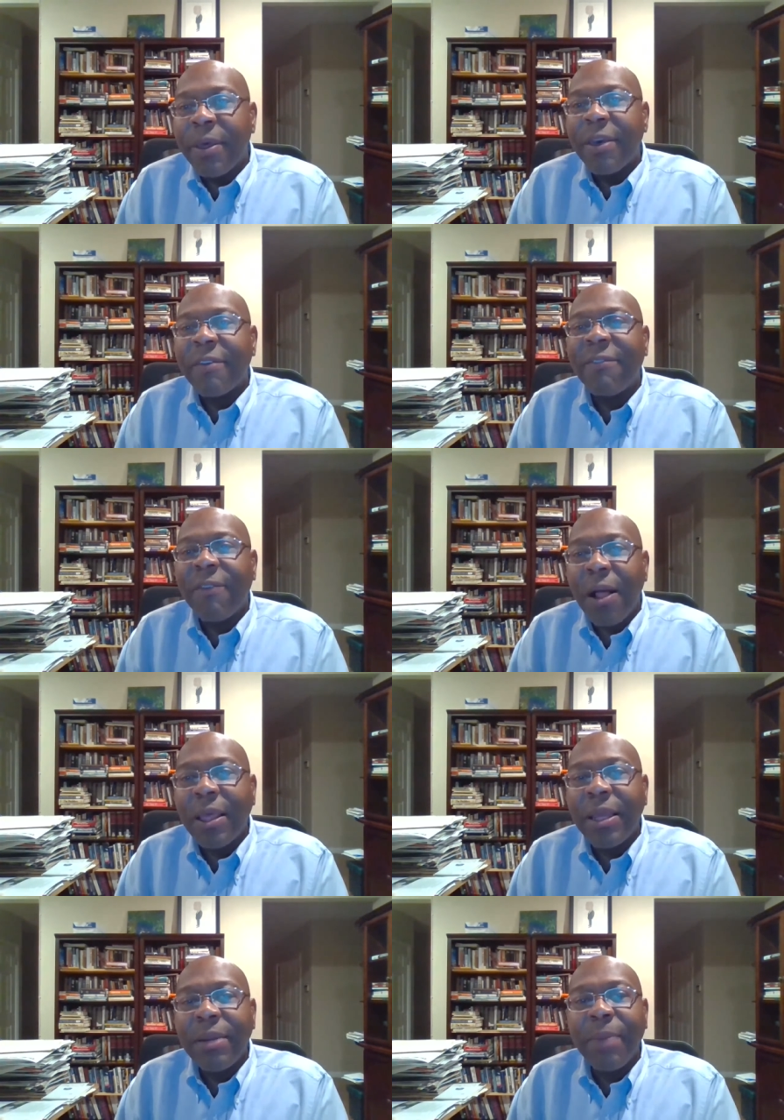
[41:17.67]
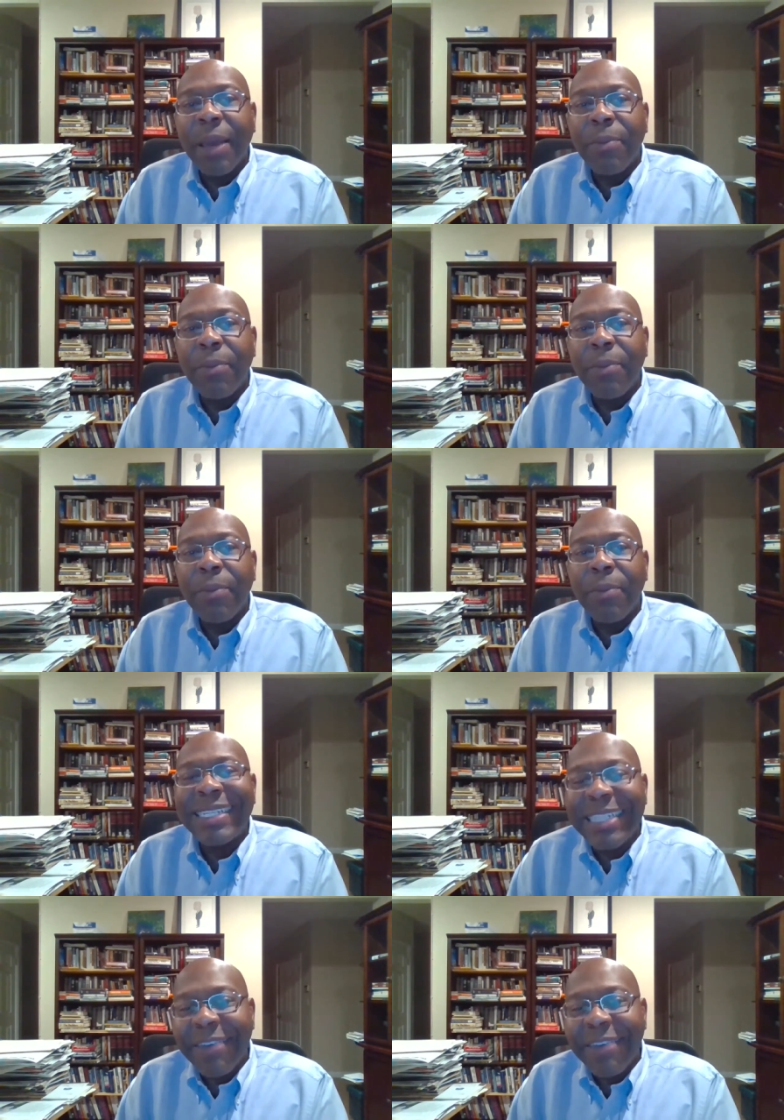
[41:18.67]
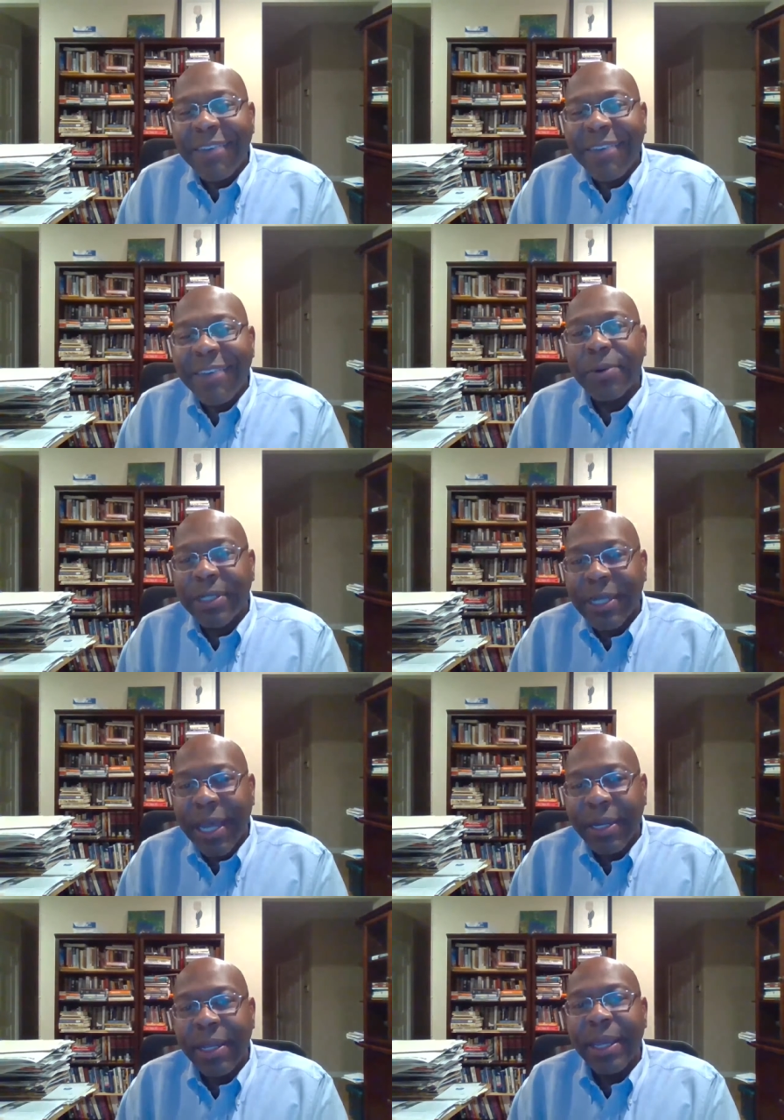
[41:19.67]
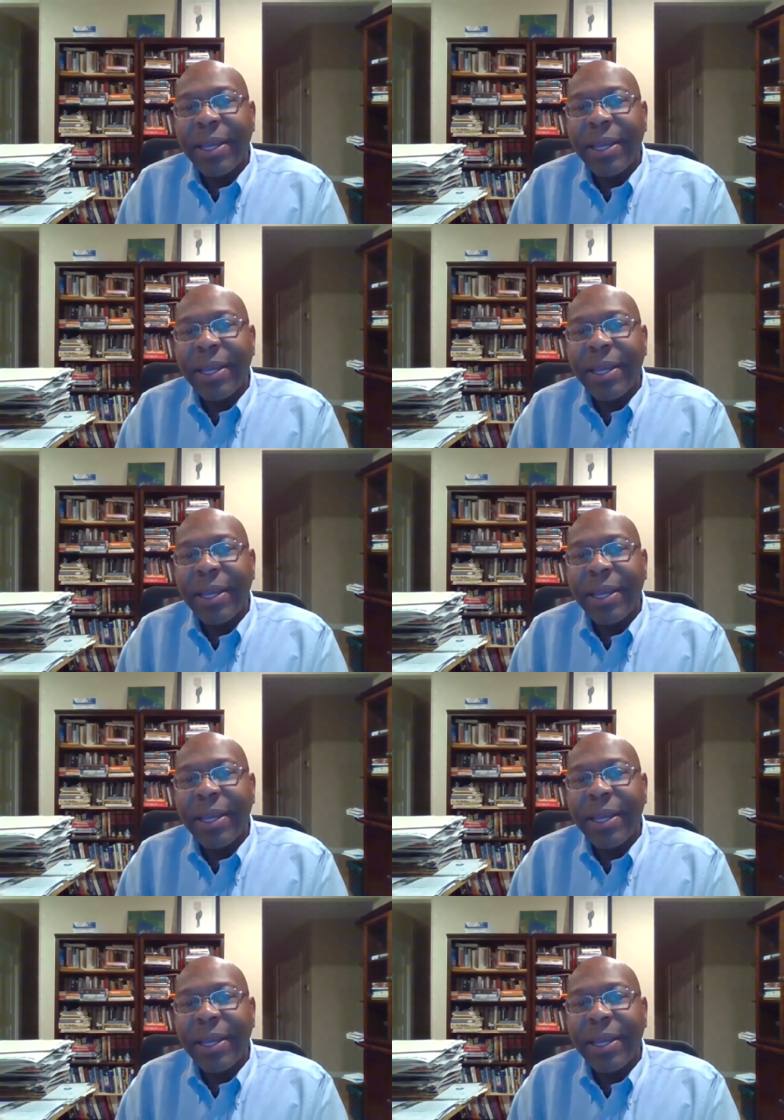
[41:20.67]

have fallen by more than seventy percent